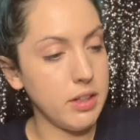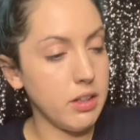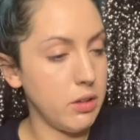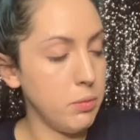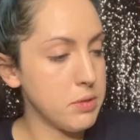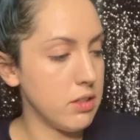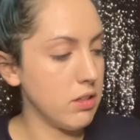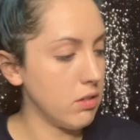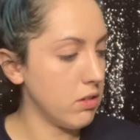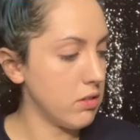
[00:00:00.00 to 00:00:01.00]
Oops,
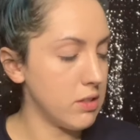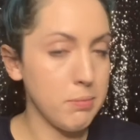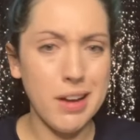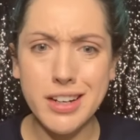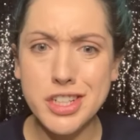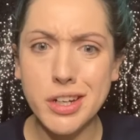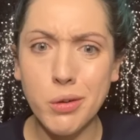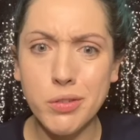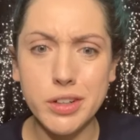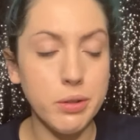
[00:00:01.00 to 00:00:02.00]
I'm knocking shit
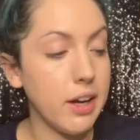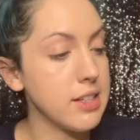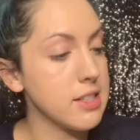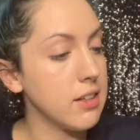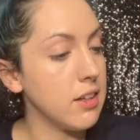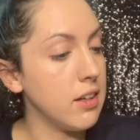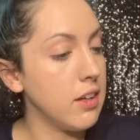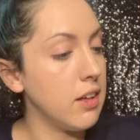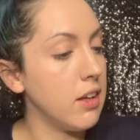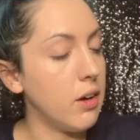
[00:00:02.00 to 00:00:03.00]
over, you guys.
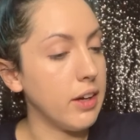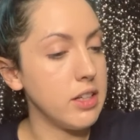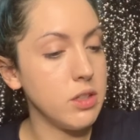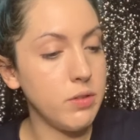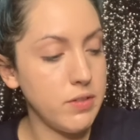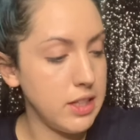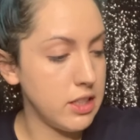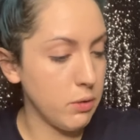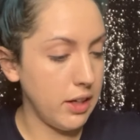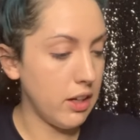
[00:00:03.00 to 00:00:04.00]
Okay, 215
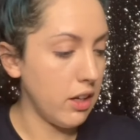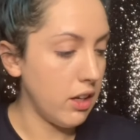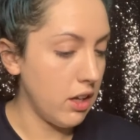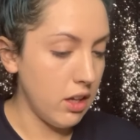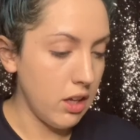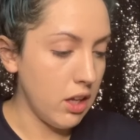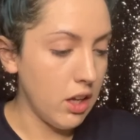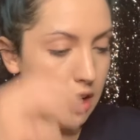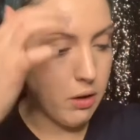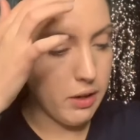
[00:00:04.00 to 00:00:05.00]
don't need.
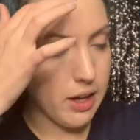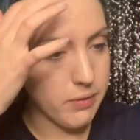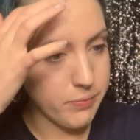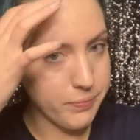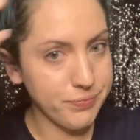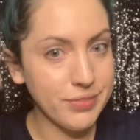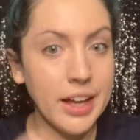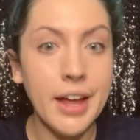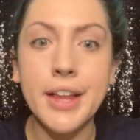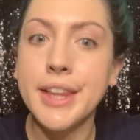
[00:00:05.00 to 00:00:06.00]
Okay,
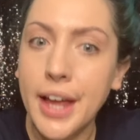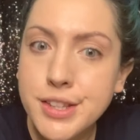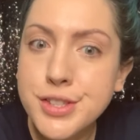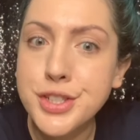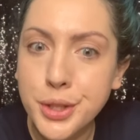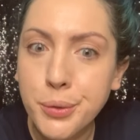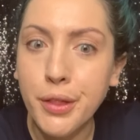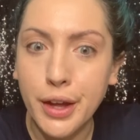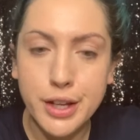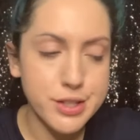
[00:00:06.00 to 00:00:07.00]
let's do
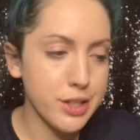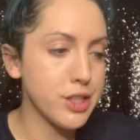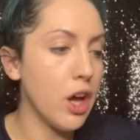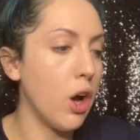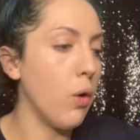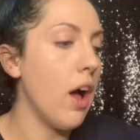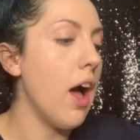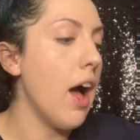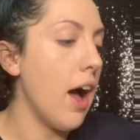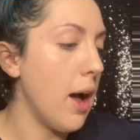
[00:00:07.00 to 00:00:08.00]
this. So
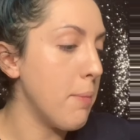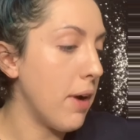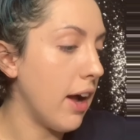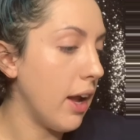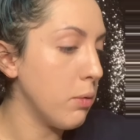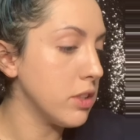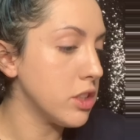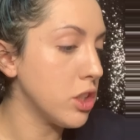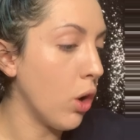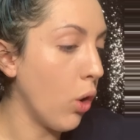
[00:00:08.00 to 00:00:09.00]
I was
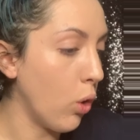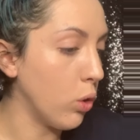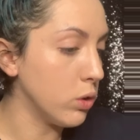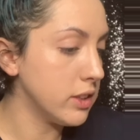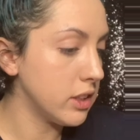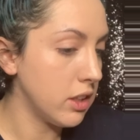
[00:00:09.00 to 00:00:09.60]
told,